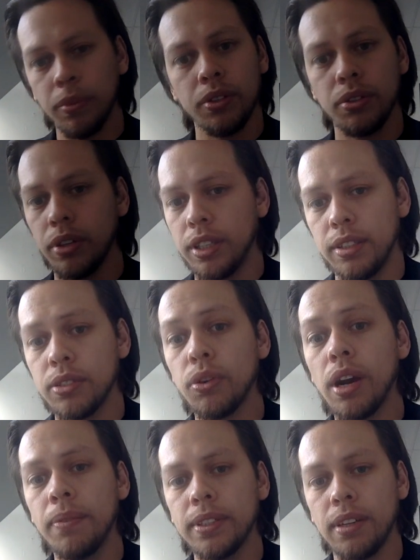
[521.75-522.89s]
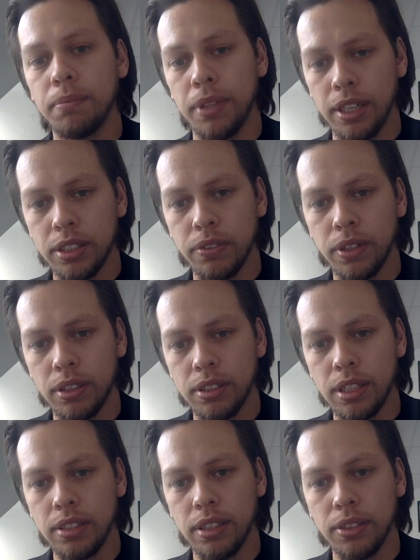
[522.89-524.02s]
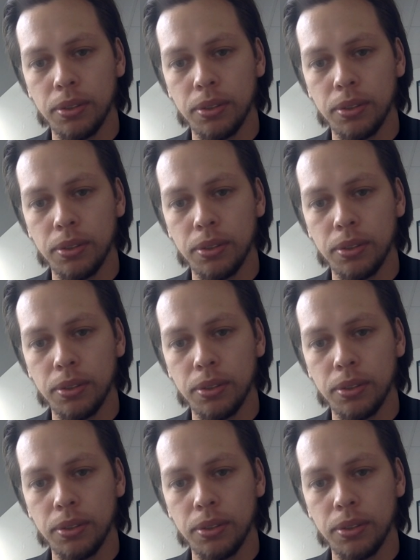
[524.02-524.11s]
so he's describing something, extroverted sensing.